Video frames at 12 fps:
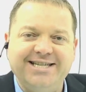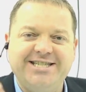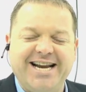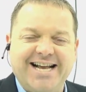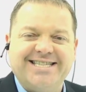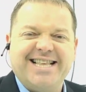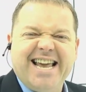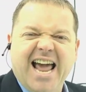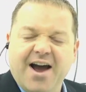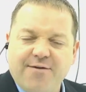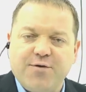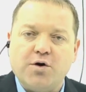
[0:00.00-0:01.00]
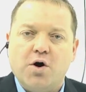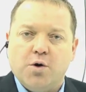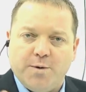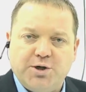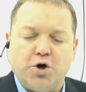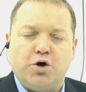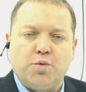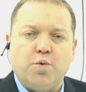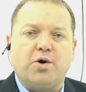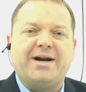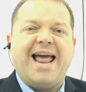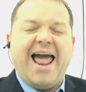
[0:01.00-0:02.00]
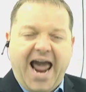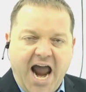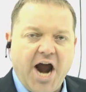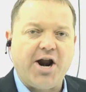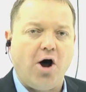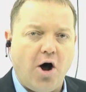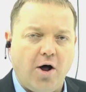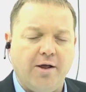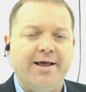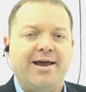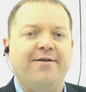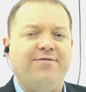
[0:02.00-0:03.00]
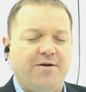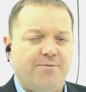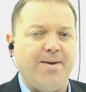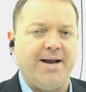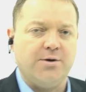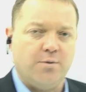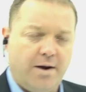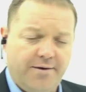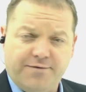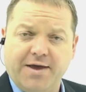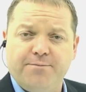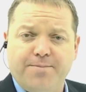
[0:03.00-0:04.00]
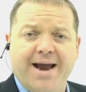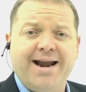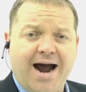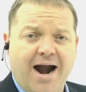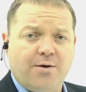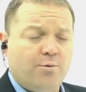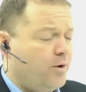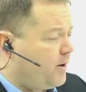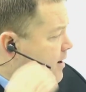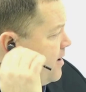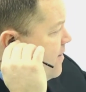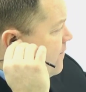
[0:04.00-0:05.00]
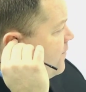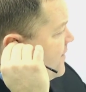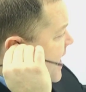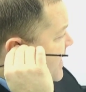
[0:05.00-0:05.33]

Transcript: chance they ever return to work at all if they've been out of work for that